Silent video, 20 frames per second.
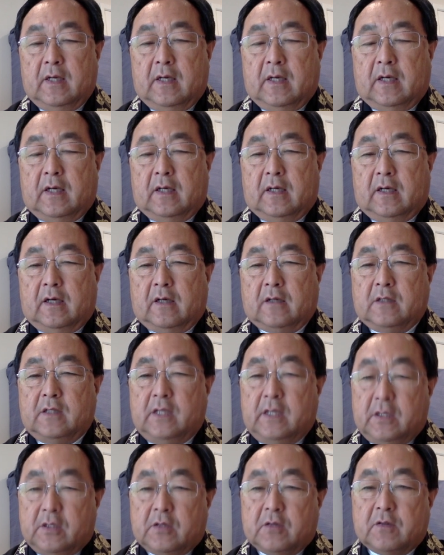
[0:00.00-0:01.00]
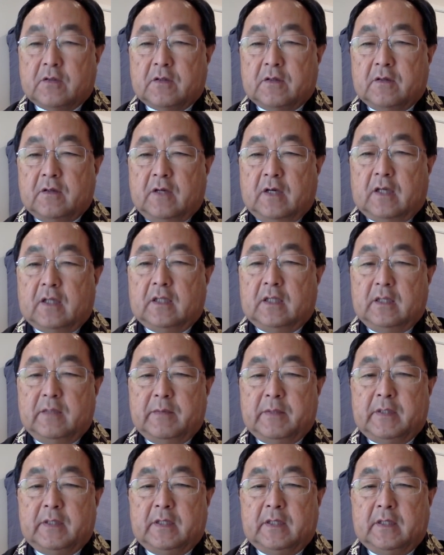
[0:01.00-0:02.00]
Our teachers are not
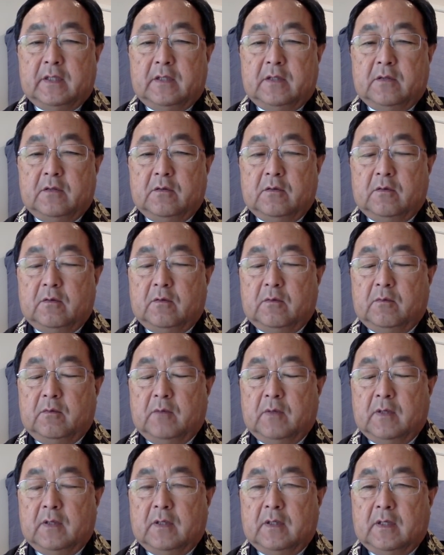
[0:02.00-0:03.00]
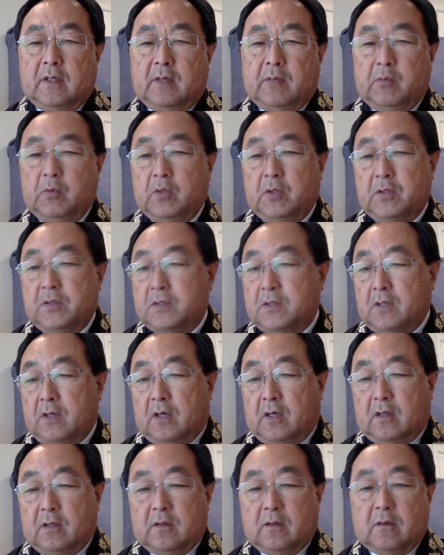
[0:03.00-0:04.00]
limited to a Buddhist
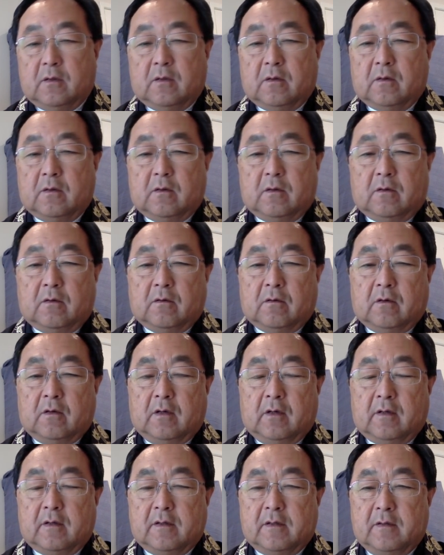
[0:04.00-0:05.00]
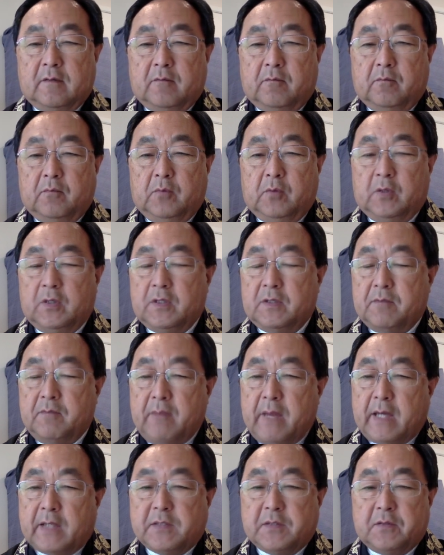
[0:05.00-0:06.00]
scholar or a Buddhist
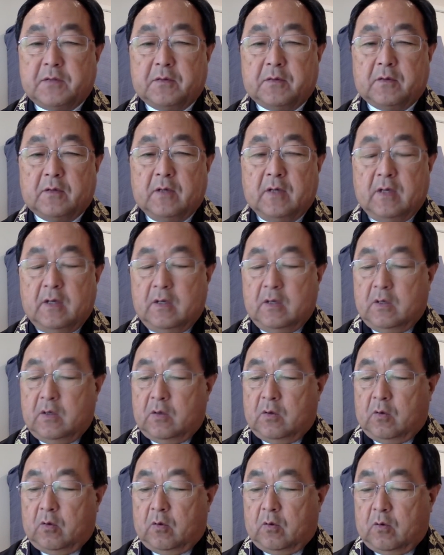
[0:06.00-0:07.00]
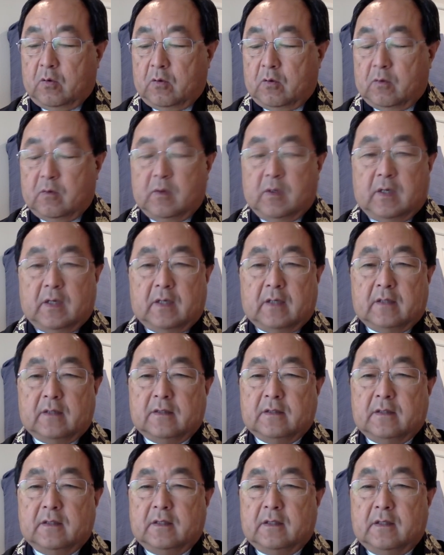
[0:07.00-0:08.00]
master or
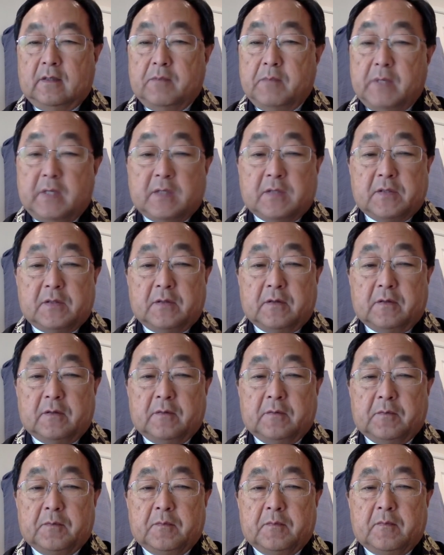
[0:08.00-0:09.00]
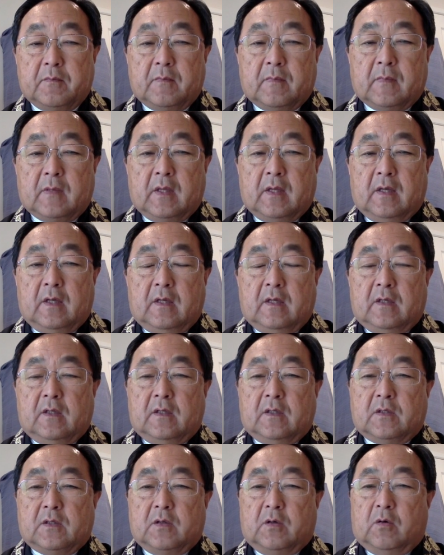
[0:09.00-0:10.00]
a minister.
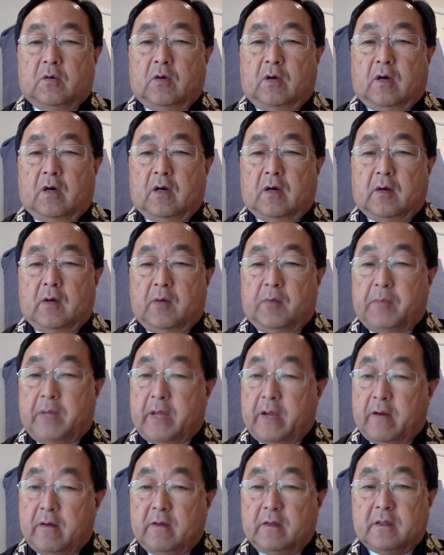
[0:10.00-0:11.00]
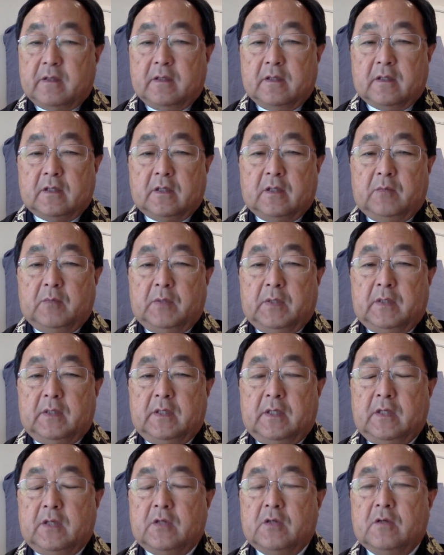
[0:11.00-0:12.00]
So a parent could be a
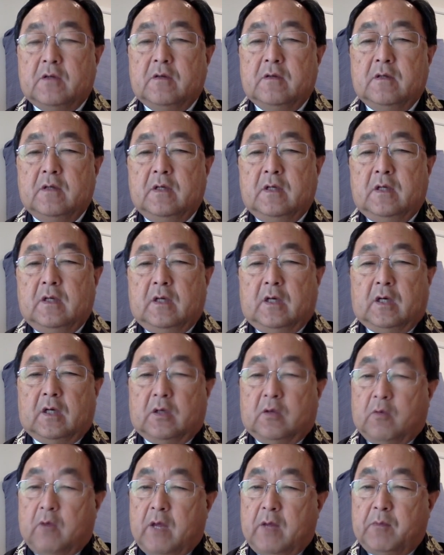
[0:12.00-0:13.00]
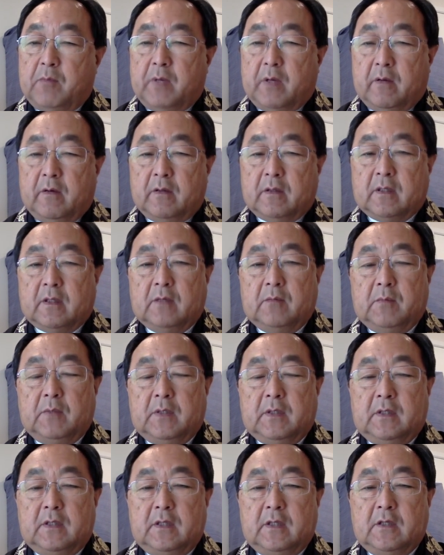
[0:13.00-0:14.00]
teacher, a grandparent can be
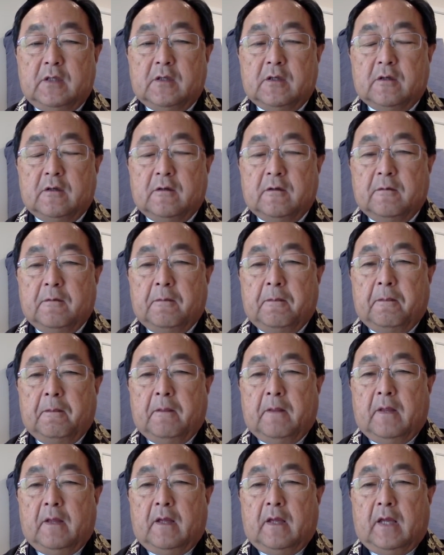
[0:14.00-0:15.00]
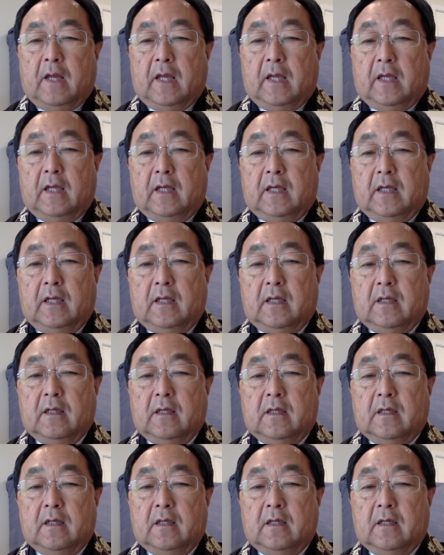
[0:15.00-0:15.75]
a teacher, a